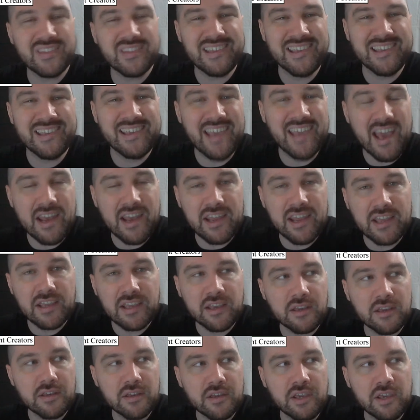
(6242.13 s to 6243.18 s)

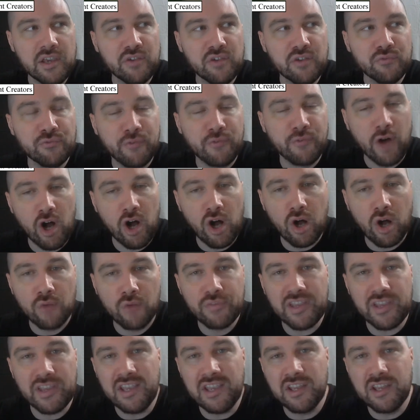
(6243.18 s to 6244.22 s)
getting involved
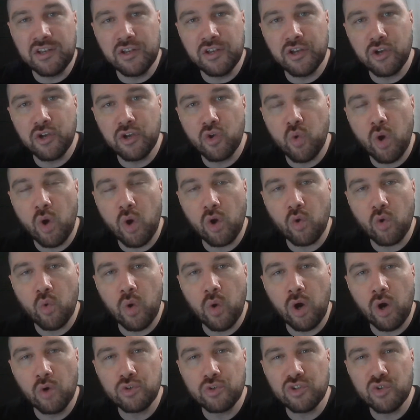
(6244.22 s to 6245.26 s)
in
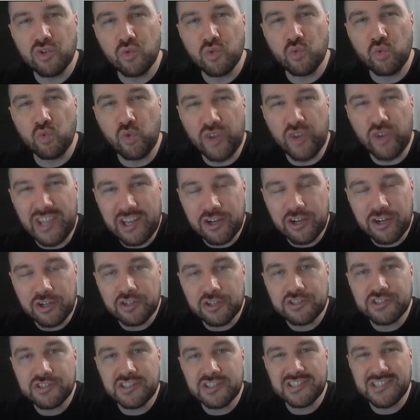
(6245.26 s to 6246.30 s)
quote-unquote
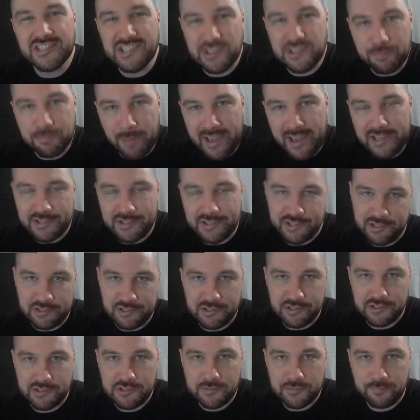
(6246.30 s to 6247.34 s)
readers'
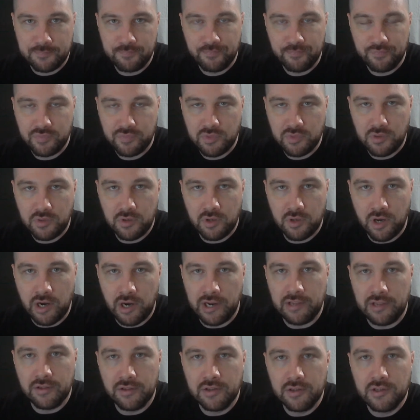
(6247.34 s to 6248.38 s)
spaces, all
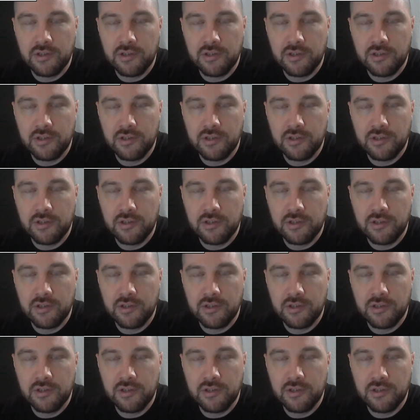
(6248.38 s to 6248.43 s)
right?